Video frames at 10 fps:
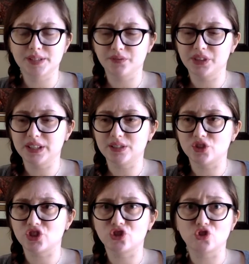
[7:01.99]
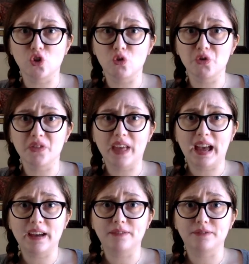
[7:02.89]
Flynn stole
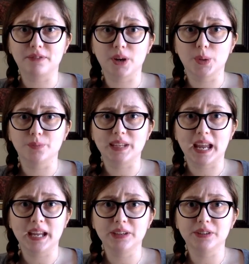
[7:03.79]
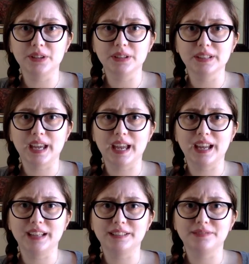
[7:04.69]
that from Tangled,
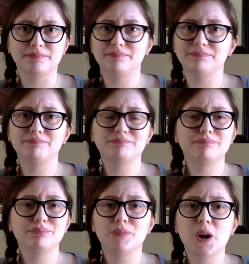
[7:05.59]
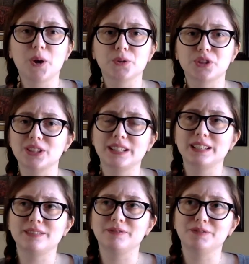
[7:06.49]
and no, she
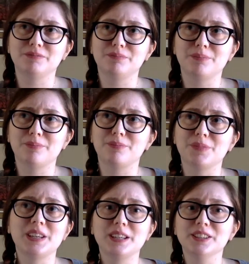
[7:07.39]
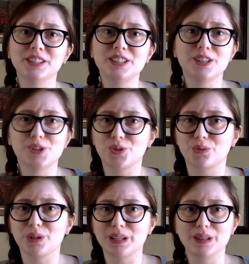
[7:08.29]
didn't. The healing tears
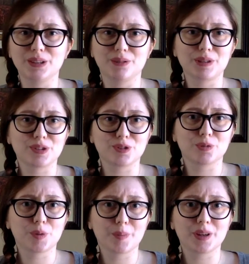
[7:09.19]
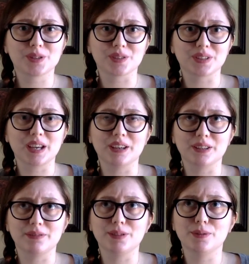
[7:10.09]
were in the original Rapunzel
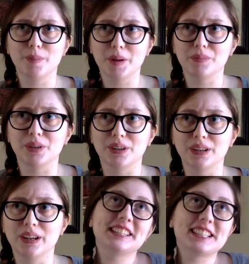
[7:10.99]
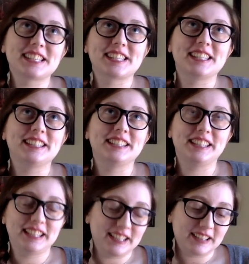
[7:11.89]
tale, if you remember. At least in
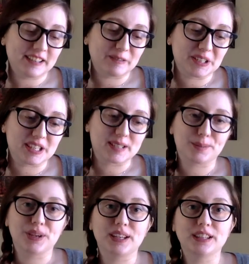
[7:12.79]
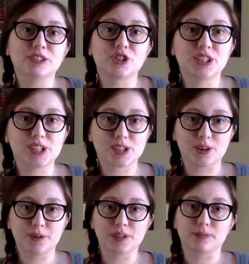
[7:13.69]
here it was explained that she has
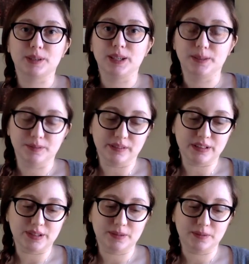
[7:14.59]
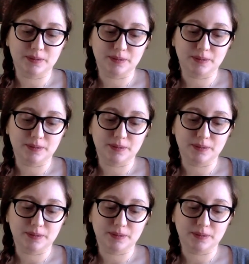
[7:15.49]
always been able to